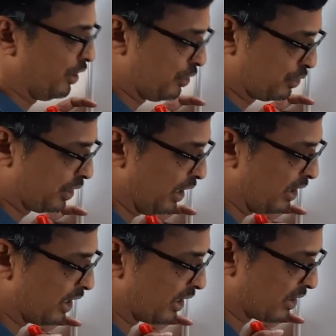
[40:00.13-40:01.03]
3,
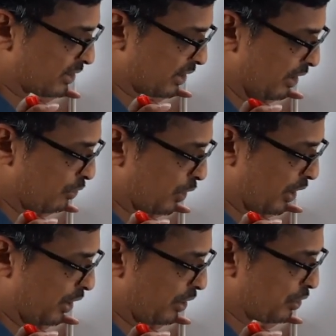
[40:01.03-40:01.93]
that is 3. 1
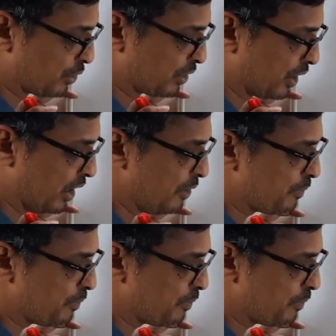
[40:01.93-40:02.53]
into 3